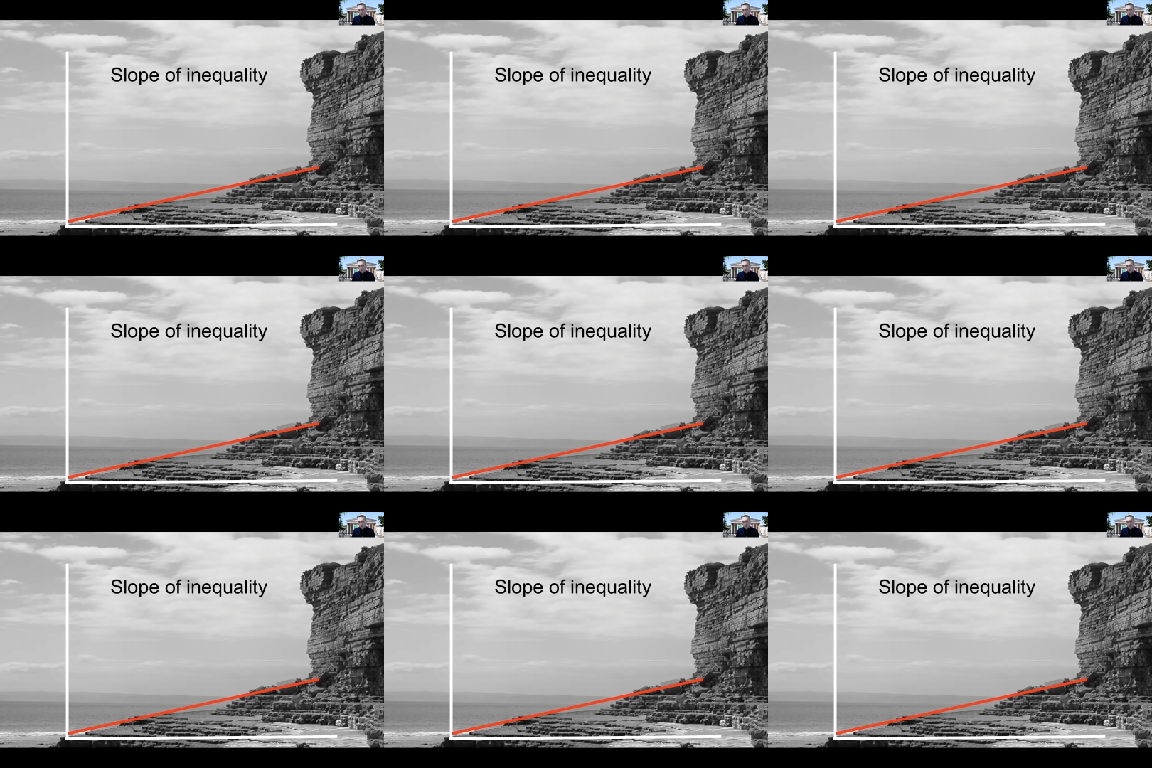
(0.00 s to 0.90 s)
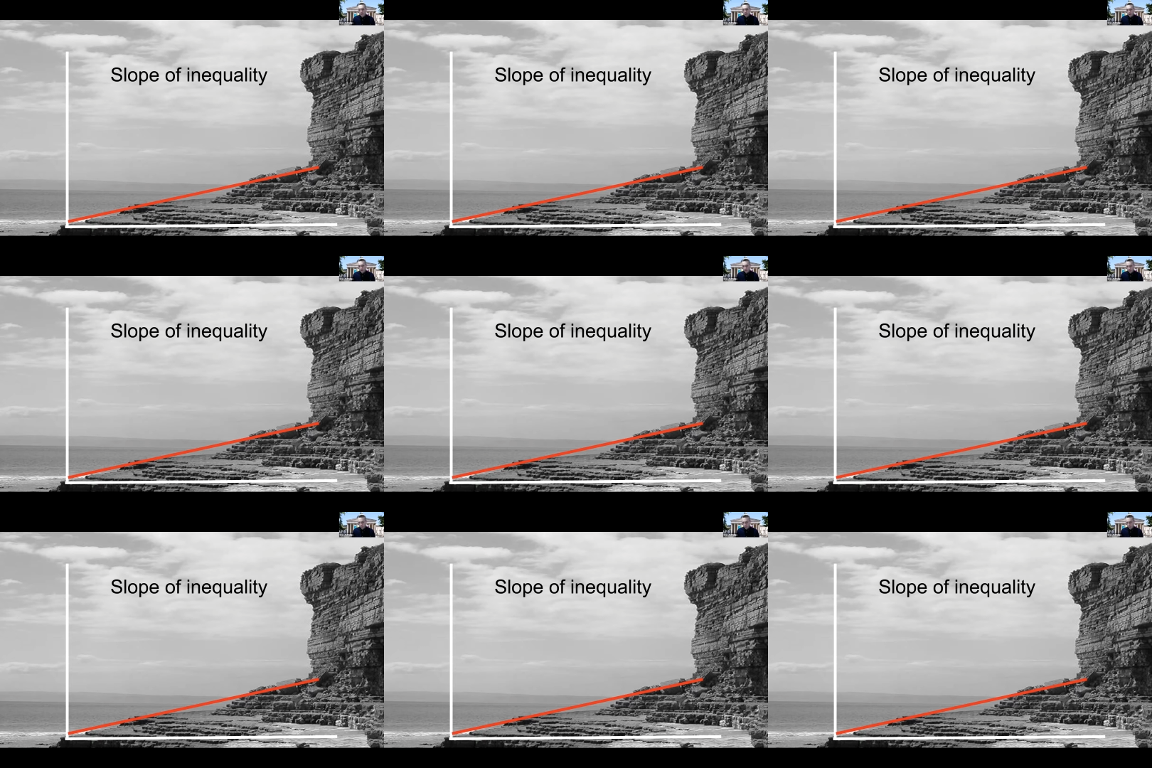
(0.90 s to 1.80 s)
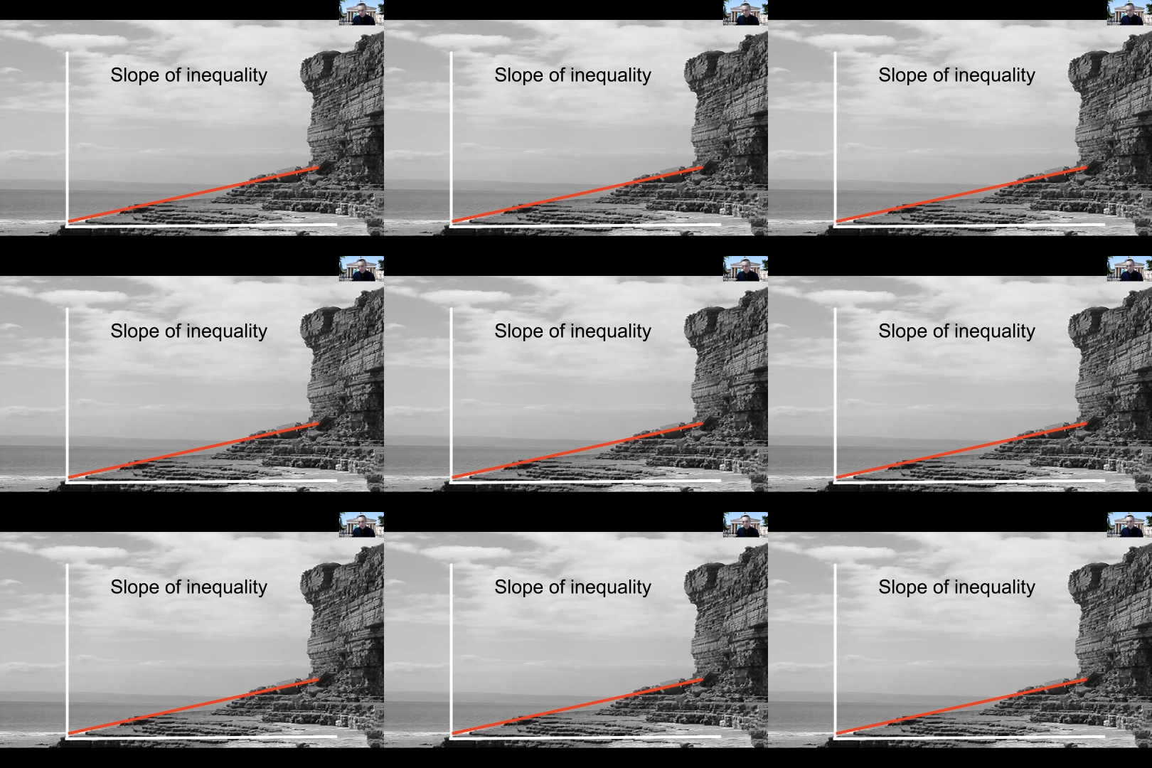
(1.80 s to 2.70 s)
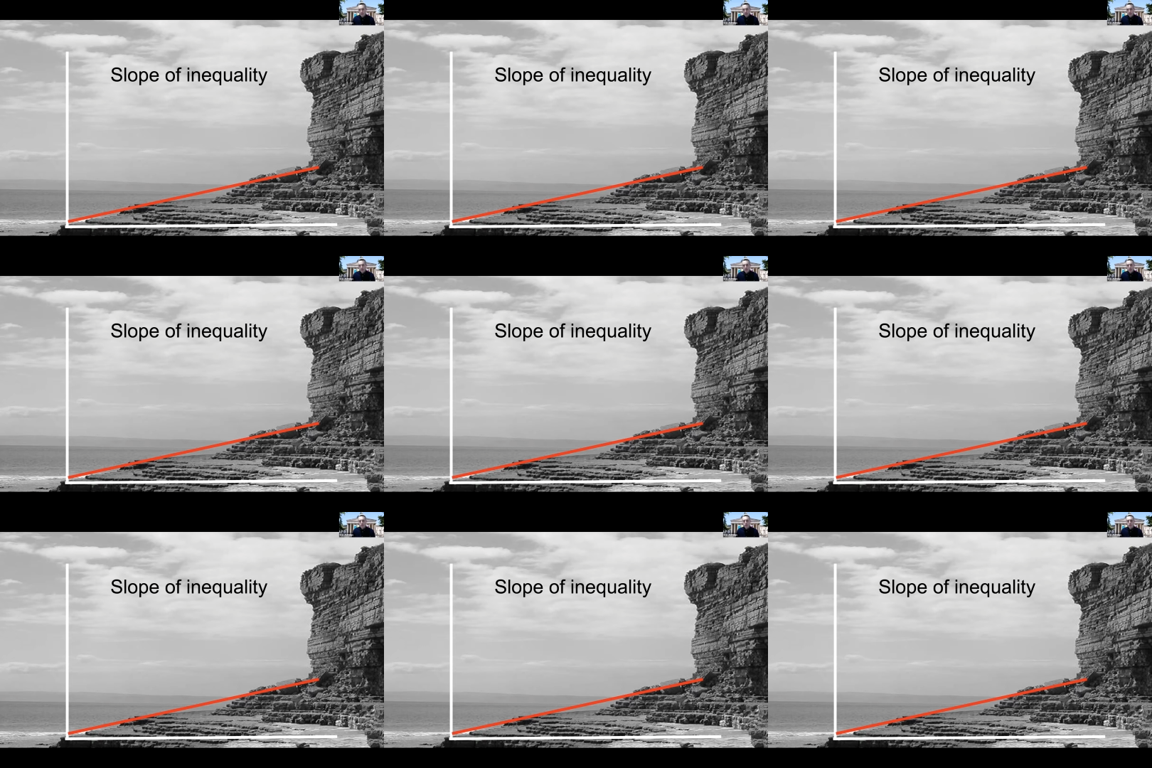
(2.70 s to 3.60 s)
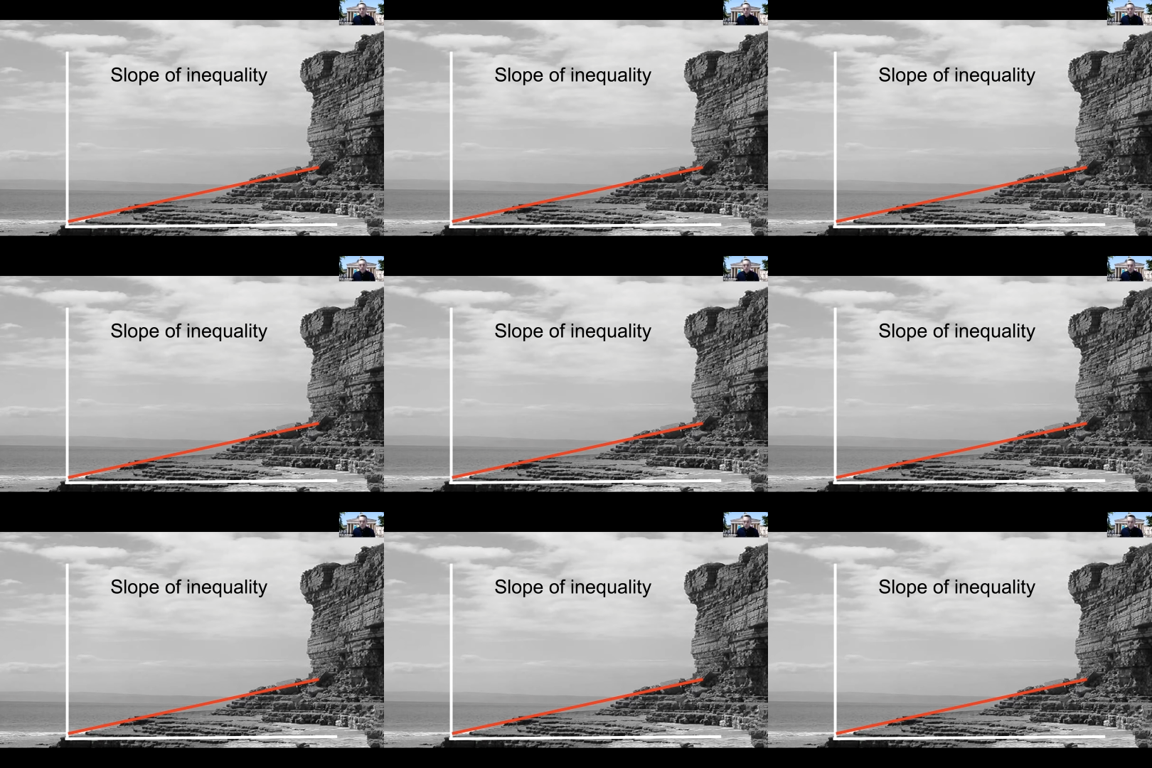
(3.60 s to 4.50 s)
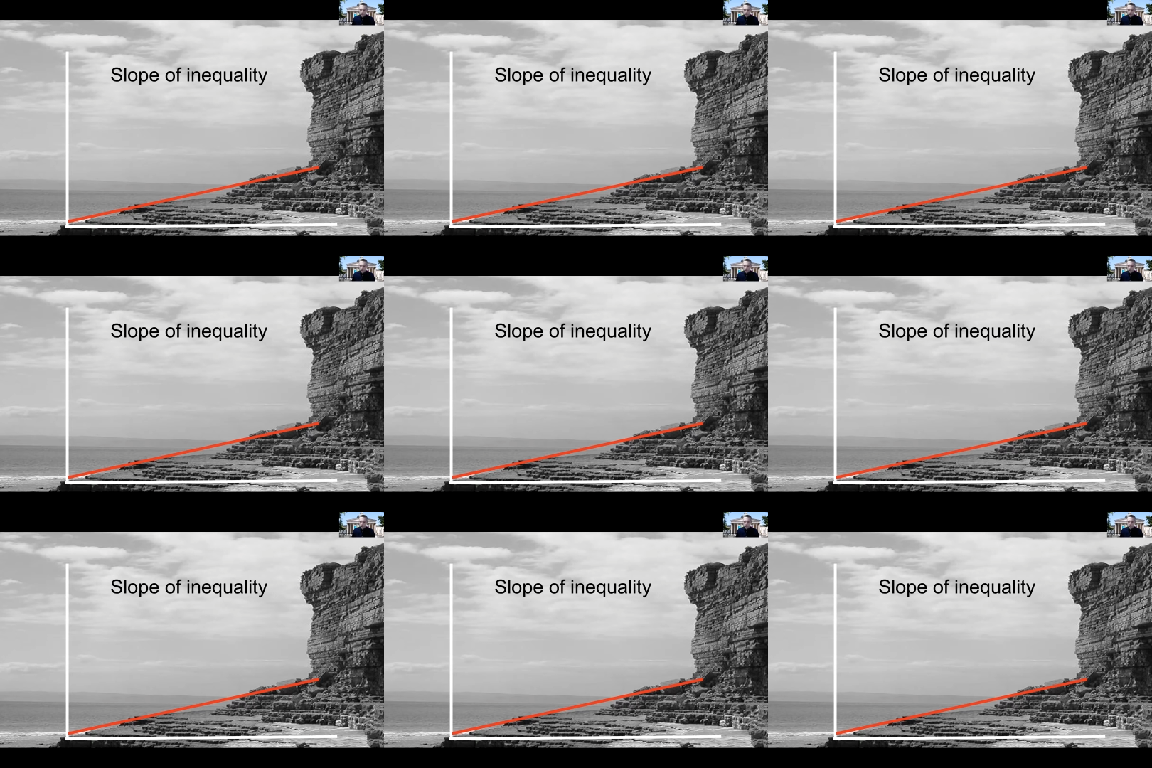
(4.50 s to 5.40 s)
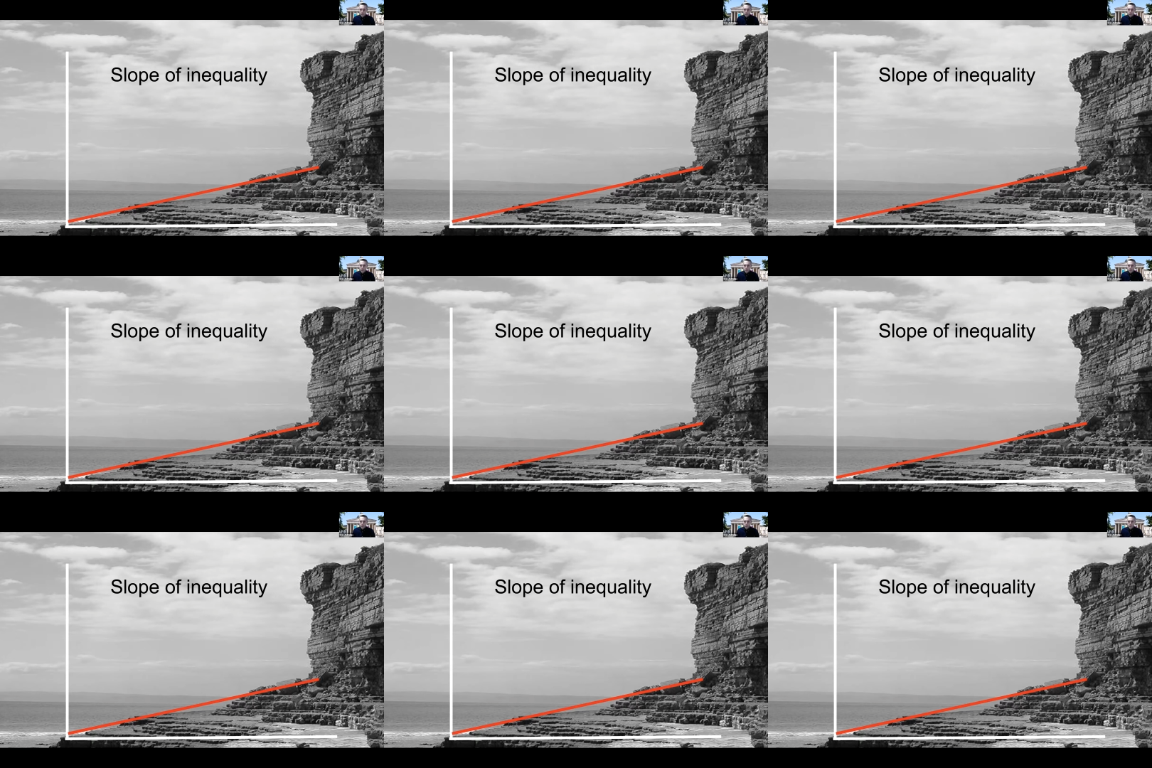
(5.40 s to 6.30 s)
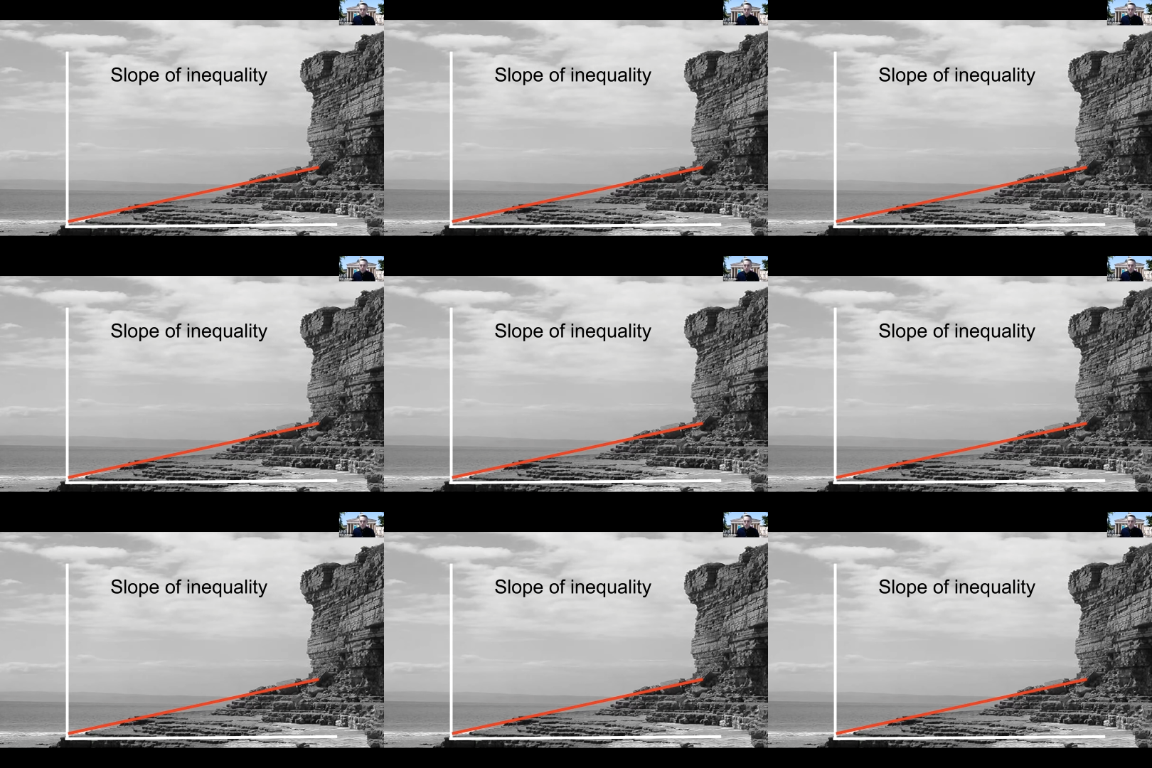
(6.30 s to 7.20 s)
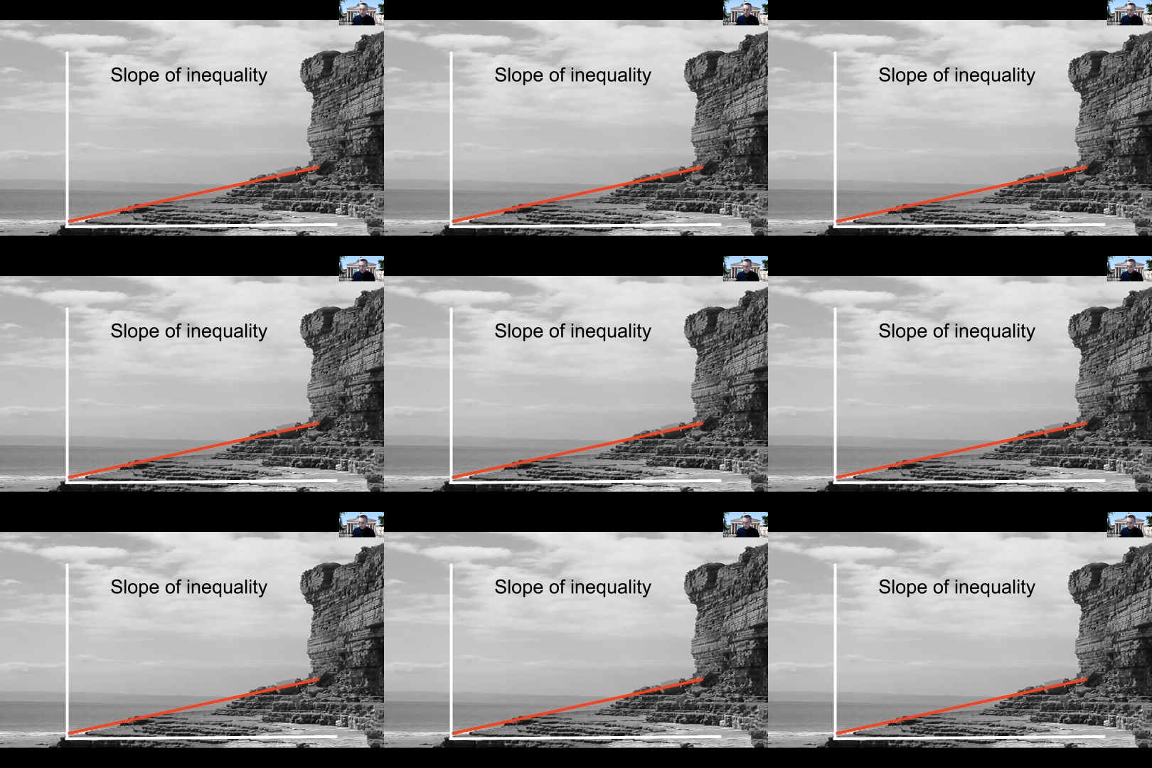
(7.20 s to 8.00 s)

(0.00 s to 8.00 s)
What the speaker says: [unreadable: no face in view]